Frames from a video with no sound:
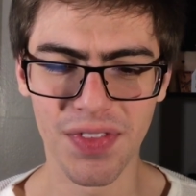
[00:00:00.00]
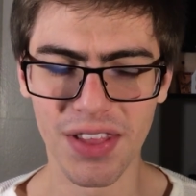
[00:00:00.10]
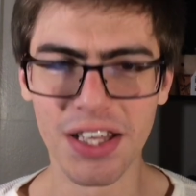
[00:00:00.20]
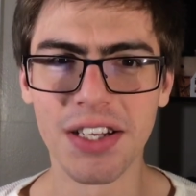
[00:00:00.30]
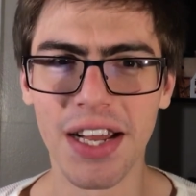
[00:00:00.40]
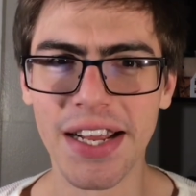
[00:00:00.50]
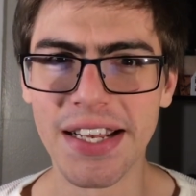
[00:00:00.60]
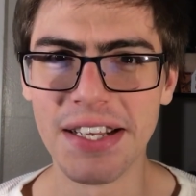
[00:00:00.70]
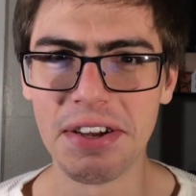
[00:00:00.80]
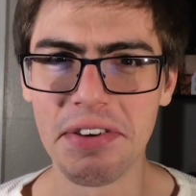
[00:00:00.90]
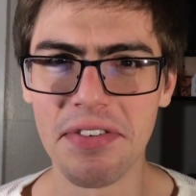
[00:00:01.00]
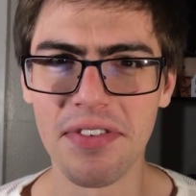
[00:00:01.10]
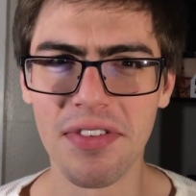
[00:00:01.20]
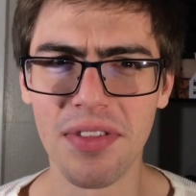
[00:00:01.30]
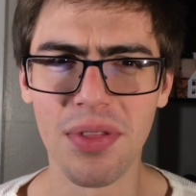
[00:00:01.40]
Luddite
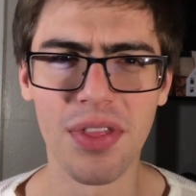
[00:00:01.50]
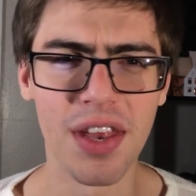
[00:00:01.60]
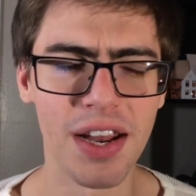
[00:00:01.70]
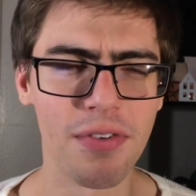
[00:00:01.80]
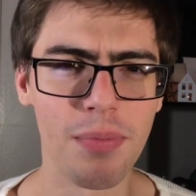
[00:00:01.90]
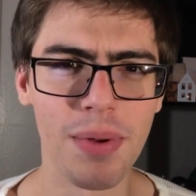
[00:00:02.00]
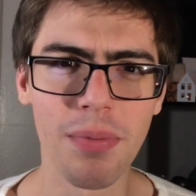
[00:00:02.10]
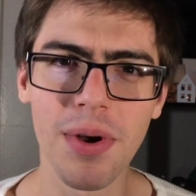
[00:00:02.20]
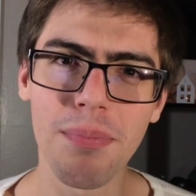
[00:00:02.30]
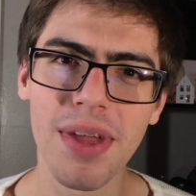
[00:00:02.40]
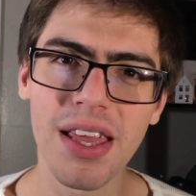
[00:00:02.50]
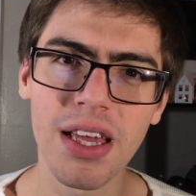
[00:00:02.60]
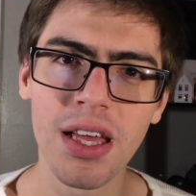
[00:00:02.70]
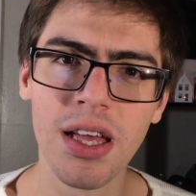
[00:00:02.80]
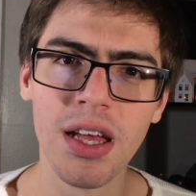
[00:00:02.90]
than I remember it being.